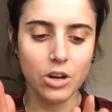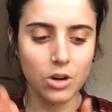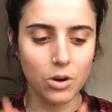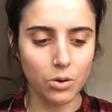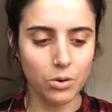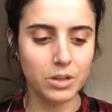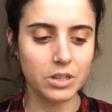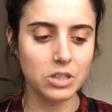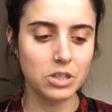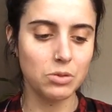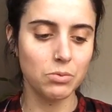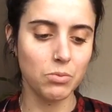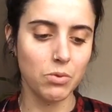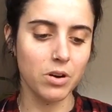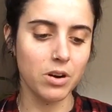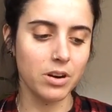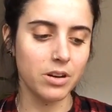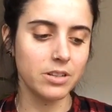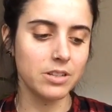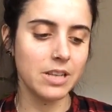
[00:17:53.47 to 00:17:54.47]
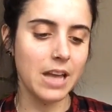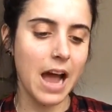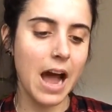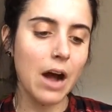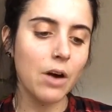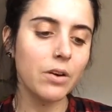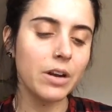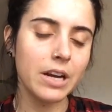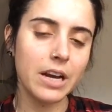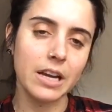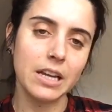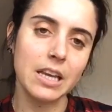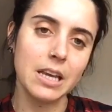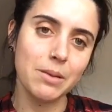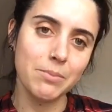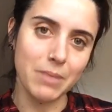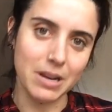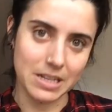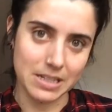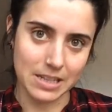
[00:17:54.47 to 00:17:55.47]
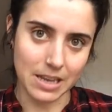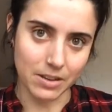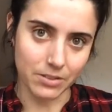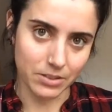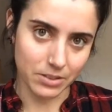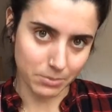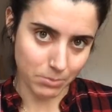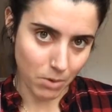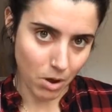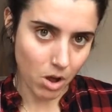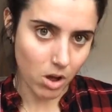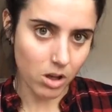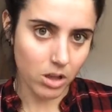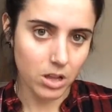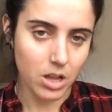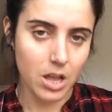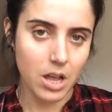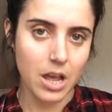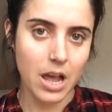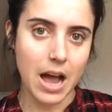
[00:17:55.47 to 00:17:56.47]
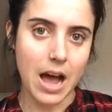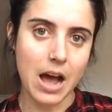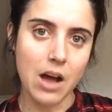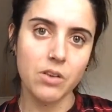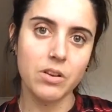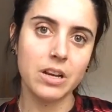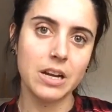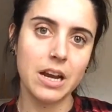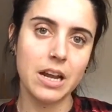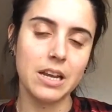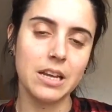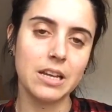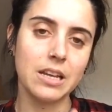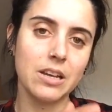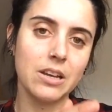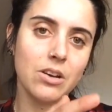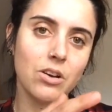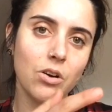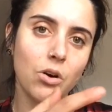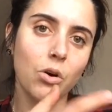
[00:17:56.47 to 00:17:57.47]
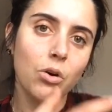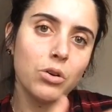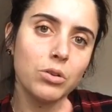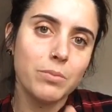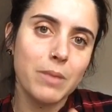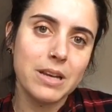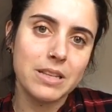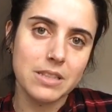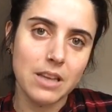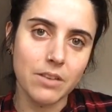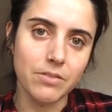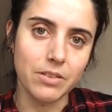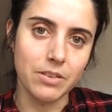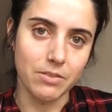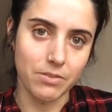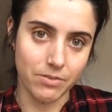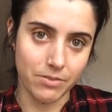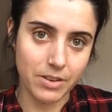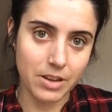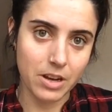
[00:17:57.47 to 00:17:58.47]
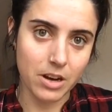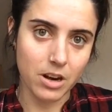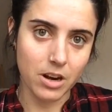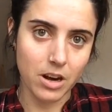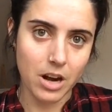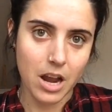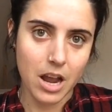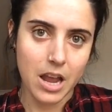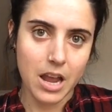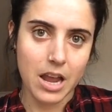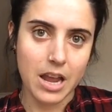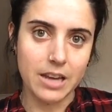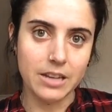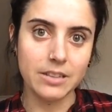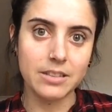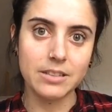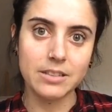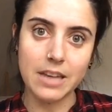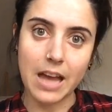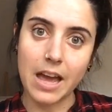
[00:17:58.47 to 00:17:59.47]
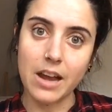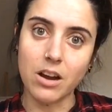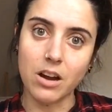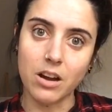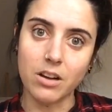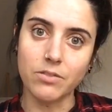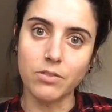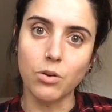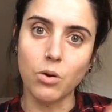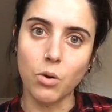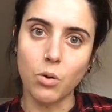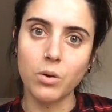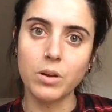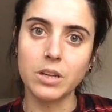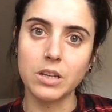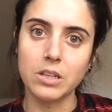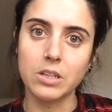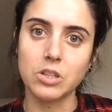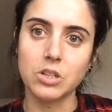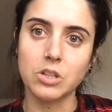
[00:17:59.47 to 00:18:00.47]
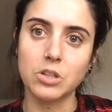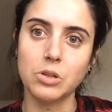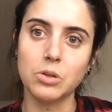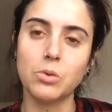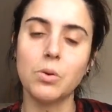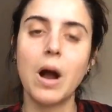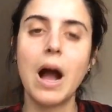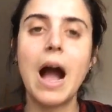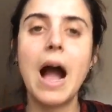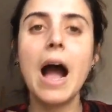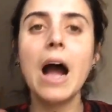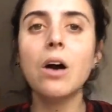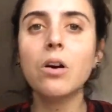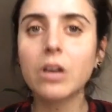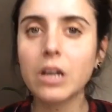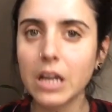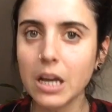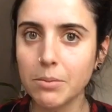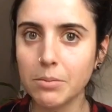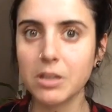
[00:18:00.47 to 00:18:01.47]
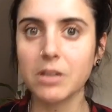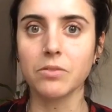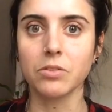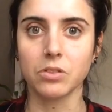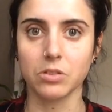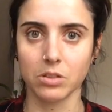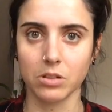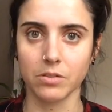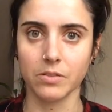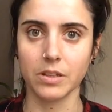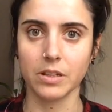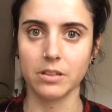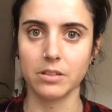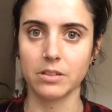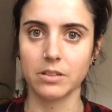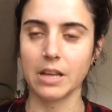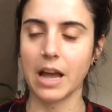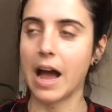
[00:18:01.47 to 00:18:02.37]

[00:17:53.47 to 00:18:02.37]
going towards, how can I keep myself small? How can I hold myself in fear? Instead of going into, how can I be of service?